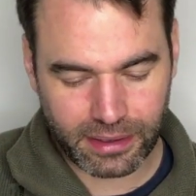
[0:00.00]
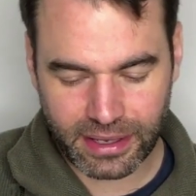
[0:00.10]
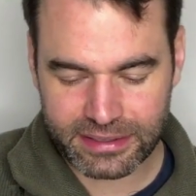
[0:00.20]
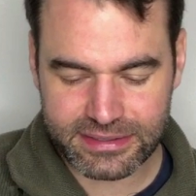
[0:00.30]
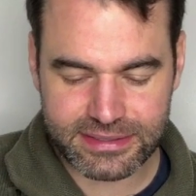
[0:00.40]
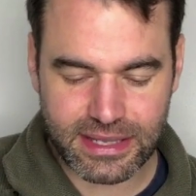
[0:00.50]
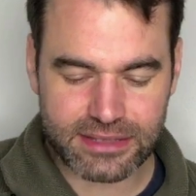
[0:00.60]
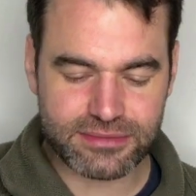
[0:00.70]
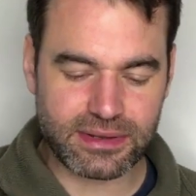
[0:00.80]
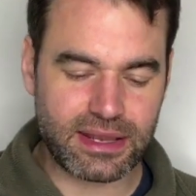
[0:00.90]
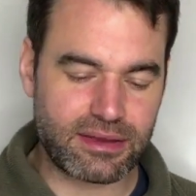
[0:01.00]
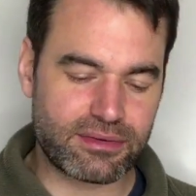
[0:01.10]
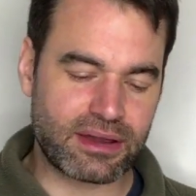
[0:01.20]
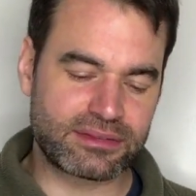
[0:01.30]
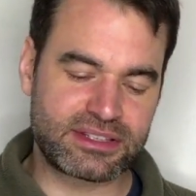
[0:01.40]
And it stays really
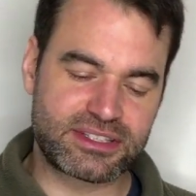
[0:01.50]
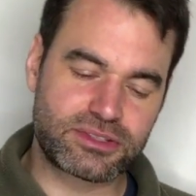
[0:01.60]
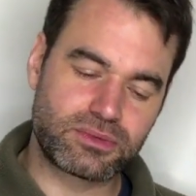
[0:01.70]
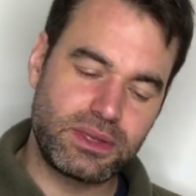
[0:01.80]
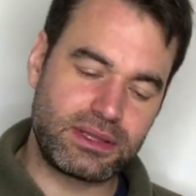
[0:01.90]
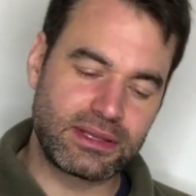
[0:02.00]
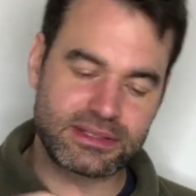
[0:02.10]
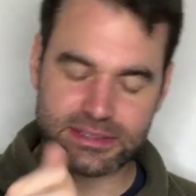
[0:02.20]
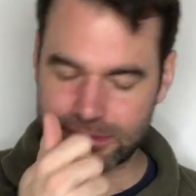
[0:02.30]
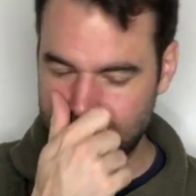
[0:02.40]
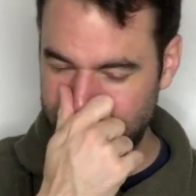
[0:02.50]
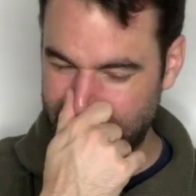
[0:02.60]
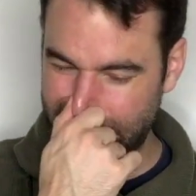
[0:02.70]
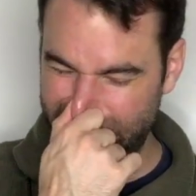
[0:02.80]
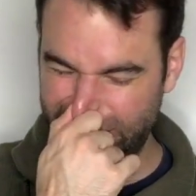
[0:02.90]
around this sweetness. So
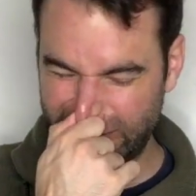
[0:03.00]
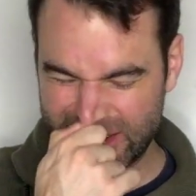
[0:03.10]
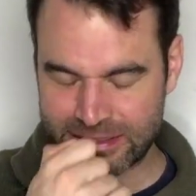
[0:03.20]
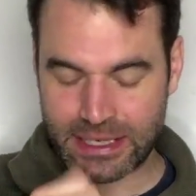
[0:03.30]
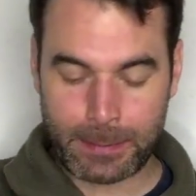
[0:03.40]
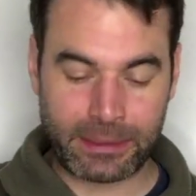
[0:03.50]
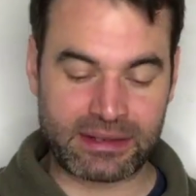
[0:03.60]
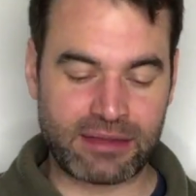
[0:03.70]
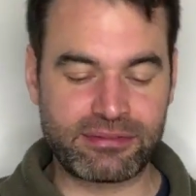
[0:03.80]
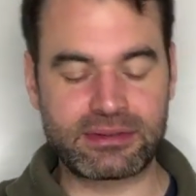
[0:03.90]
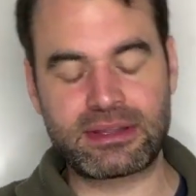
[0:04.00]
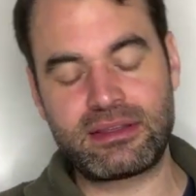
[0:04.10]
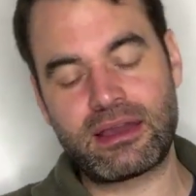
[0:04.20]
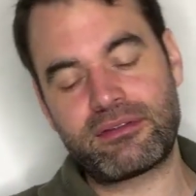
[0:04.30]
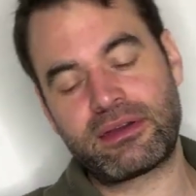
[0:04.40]
in the first steeping, definitely
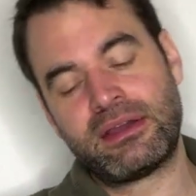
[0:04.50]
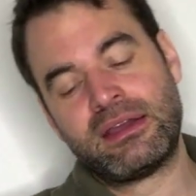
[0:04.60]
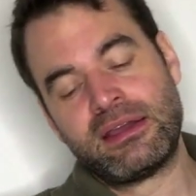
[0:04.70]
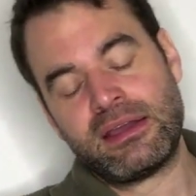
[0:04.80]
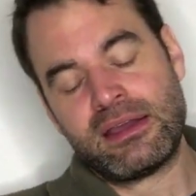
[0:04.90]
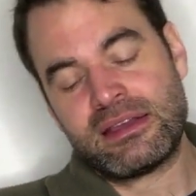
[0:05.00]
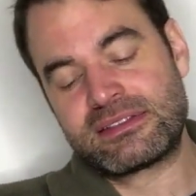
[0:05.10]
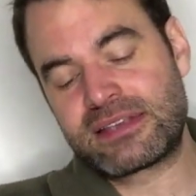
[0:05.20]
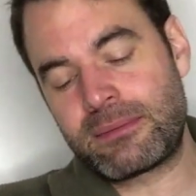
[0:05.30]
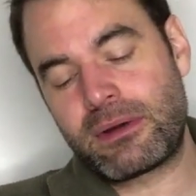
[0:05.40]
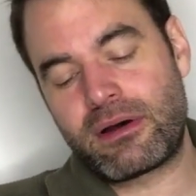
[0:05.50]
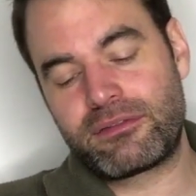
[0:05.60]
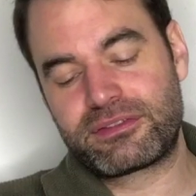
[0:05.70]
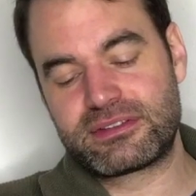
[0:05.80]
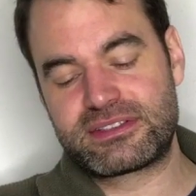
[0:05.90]
you have Some
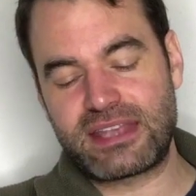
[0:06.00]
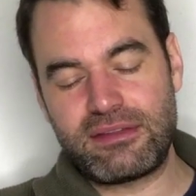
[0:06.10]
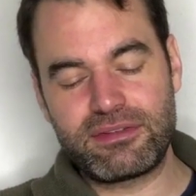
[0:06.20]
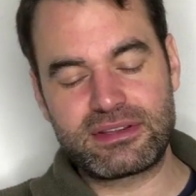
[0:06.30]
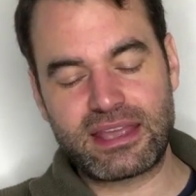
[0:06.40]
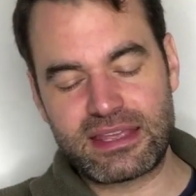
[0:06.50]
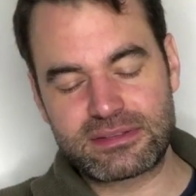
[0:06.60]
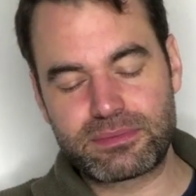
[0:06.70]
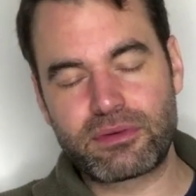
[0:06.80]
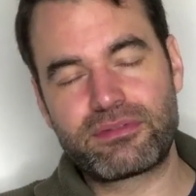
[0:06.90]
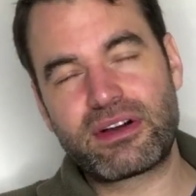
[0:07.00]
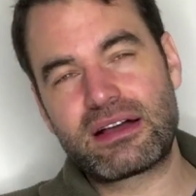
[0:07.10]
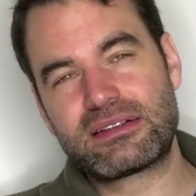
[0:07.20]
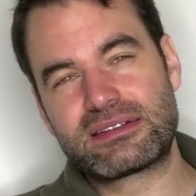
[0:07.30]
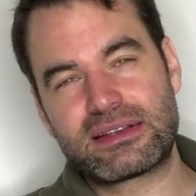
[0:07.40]
of the savory taste
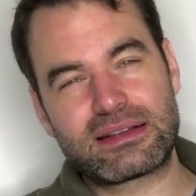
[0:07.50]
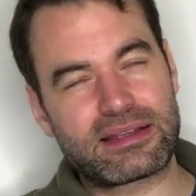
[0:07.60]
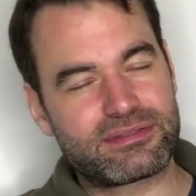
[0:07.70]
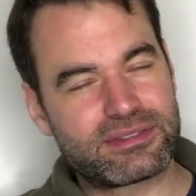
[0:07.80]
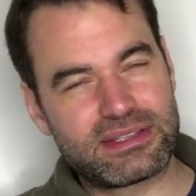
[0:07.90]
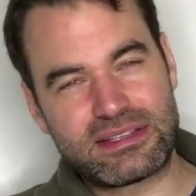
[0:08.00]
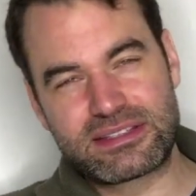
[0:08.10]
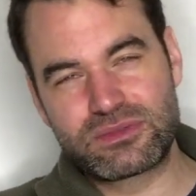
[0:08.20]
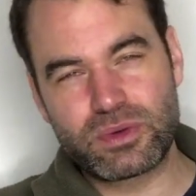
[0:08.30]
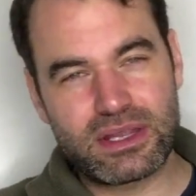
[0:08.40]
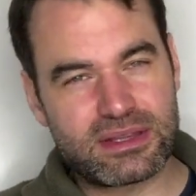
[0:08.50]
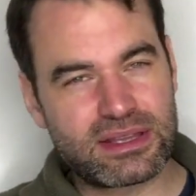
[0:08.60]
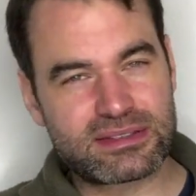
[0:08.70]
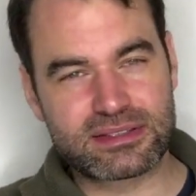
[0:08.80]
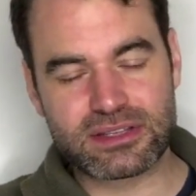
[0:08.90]
profiles, like the
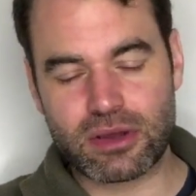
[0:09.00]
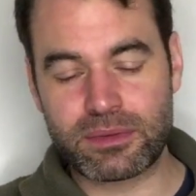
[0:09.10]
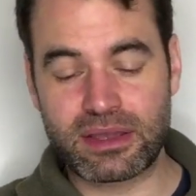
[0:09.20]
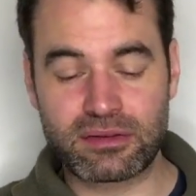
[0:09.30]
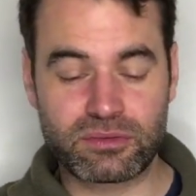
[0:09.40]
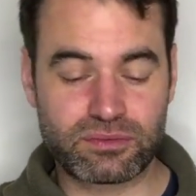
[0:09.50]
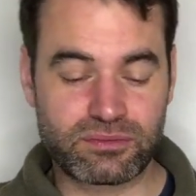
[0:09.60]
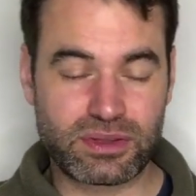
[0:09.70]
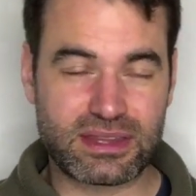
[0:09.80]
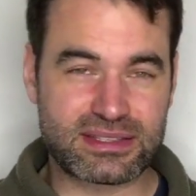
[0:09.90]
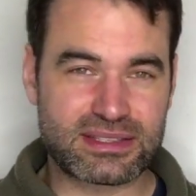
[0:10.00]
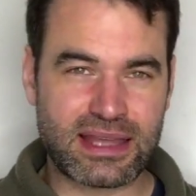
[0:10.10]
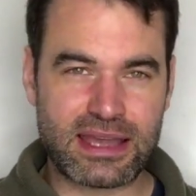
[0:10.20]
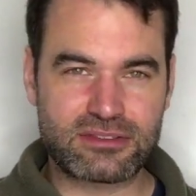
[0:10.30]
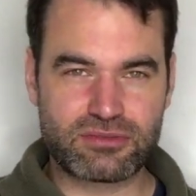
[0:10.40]
sweetness is coming in with this
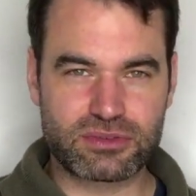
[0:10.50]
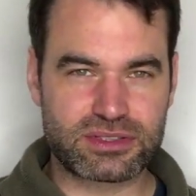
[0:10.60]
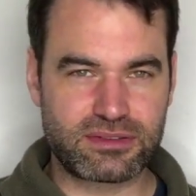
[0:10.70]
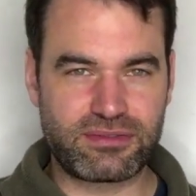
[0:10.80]
nice roasted